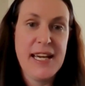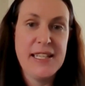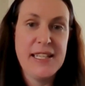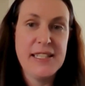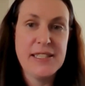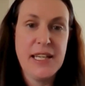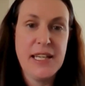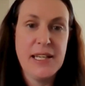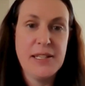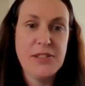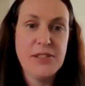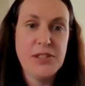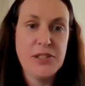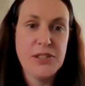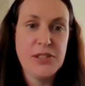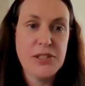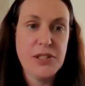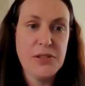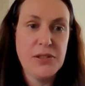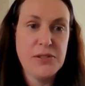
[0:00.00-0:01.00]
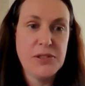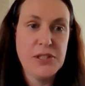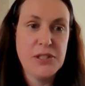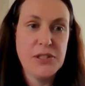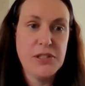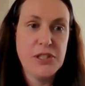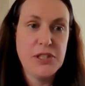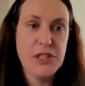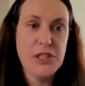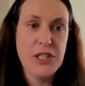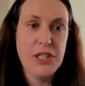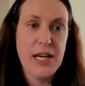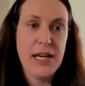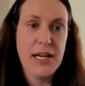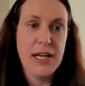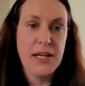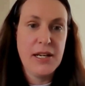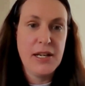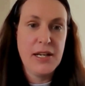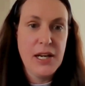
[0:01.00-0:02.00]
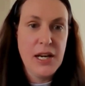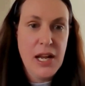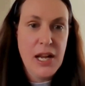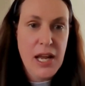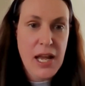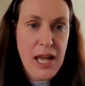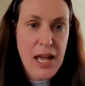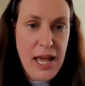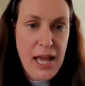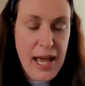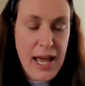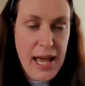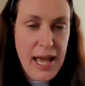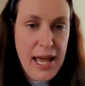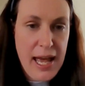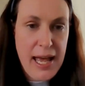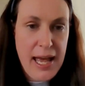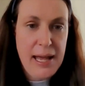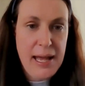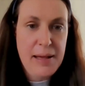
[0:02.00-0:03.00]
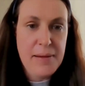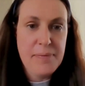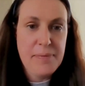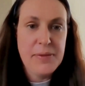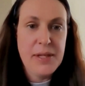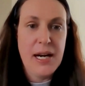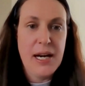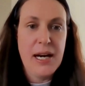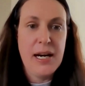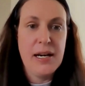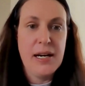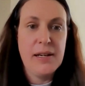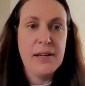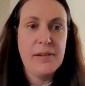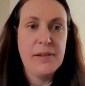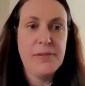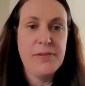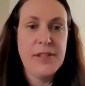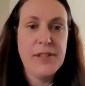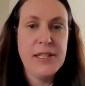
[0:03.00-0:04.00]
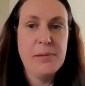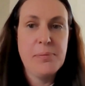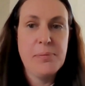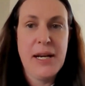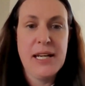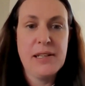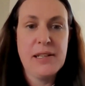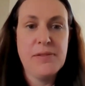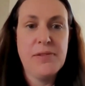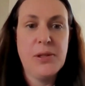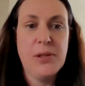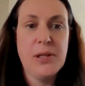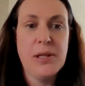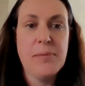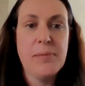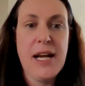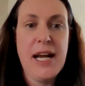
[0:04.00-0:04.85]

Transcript: And I'm just going to share our feedback form